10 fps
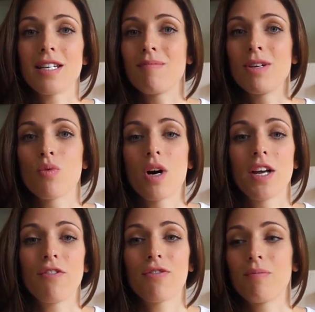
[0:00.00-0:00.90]
did the
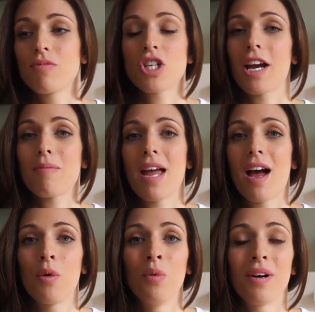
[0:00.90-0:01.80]
midwife check me
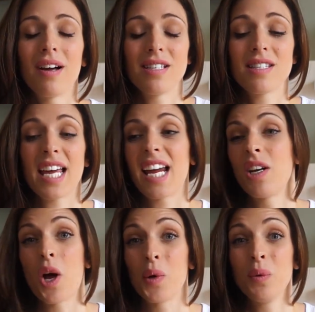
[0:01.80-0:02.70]
out and say,
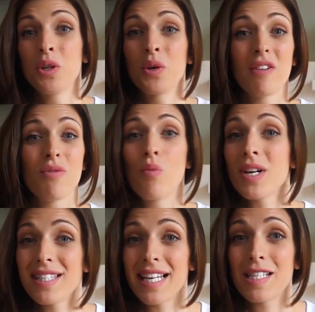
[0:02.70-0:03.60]
no, you're not even
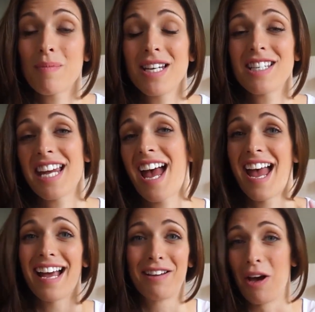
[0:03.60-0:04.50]
1 centimetre yet.